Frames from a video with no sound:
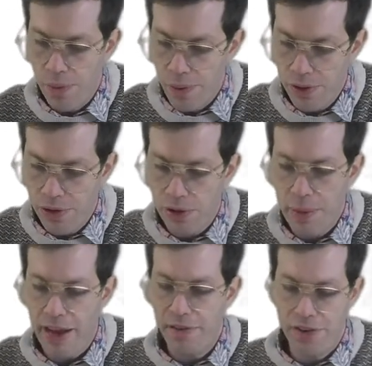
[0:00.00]
We want to talk
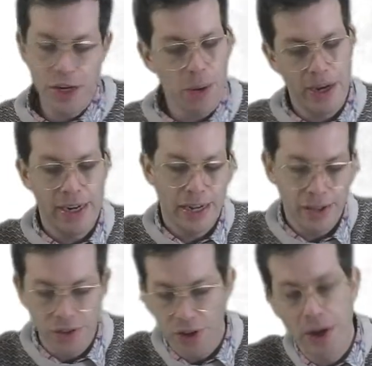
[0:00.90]
about video editing.
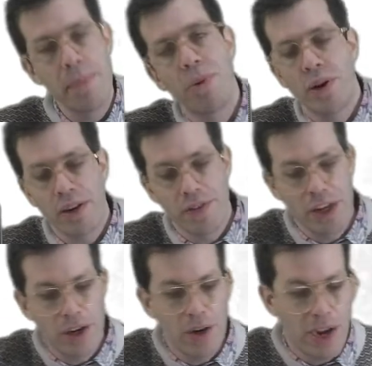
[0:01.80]
So importing
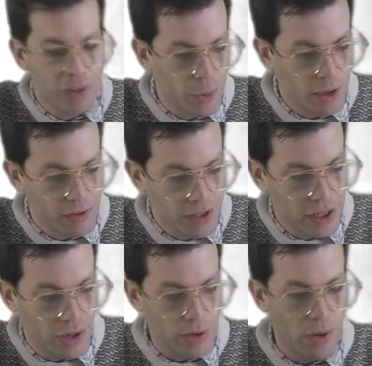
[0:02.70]
video, exporting
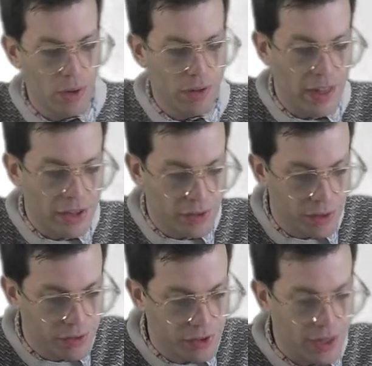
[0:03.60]
video, all of that
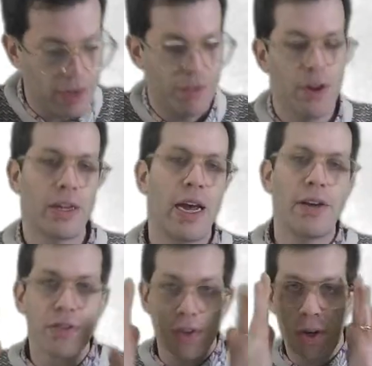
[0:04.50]
sort of stuff. Okay,
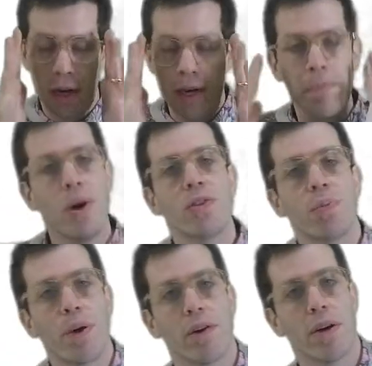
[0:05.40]
so in
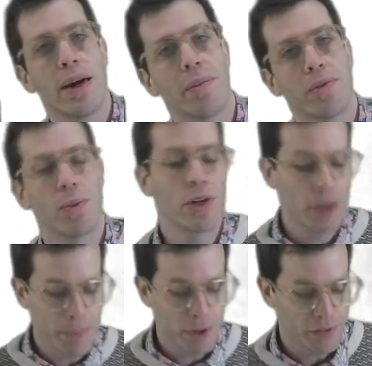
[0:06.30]
most programs, when you
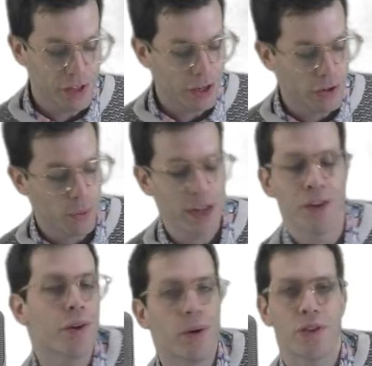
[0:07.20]
import a video, the way
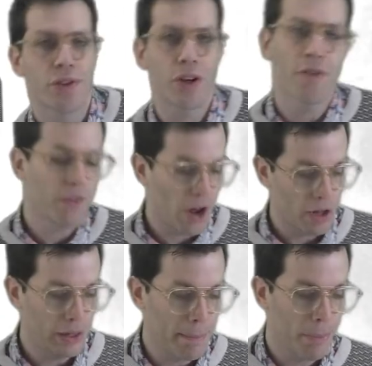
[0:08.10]
to do it is to go
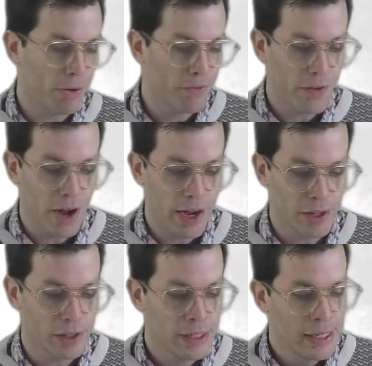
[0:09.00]
File, Import
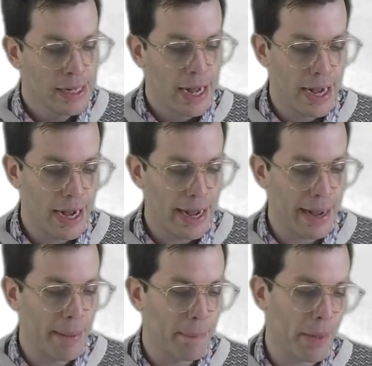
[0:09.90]
File.
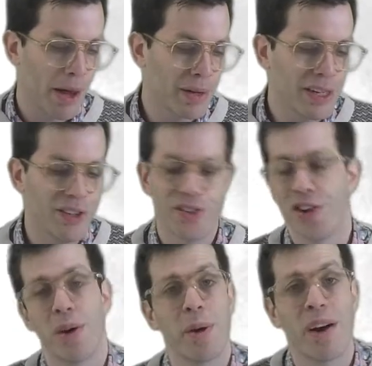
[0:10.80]
I'm going to use
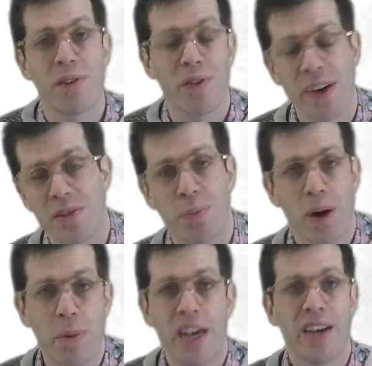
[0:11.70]
Adobe After Effects and
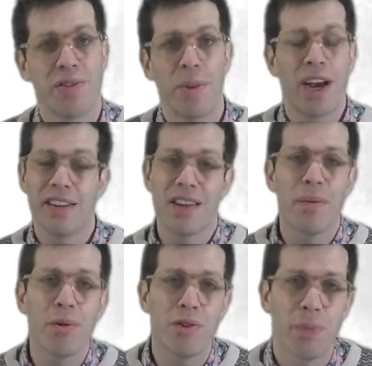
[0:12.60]
Premiere as my
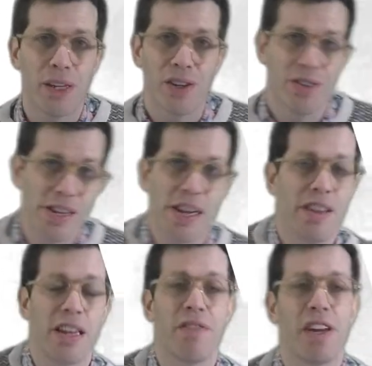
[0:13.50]
examples because they're
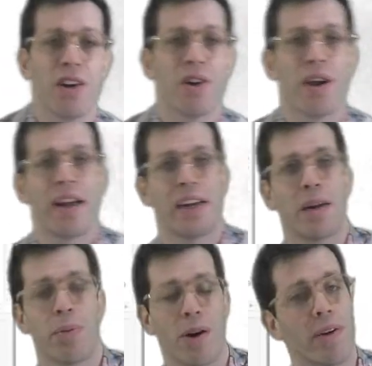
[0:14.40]
the video
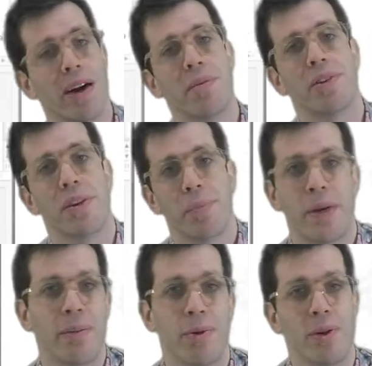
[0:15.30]
editing programs that the
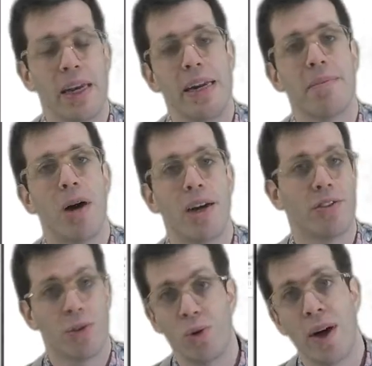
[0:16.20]
people in my
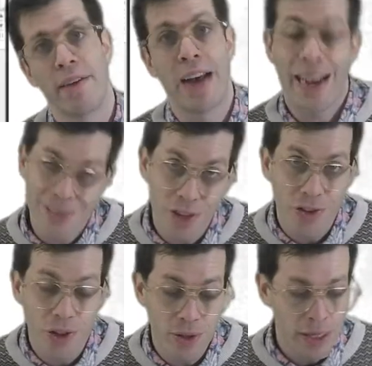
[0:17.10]
school have
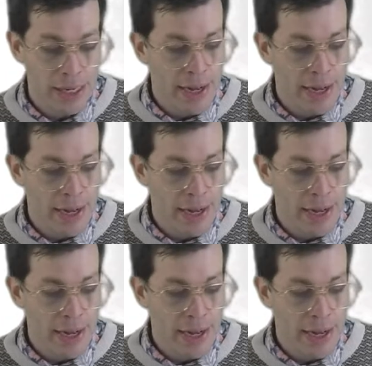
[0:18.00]
access to.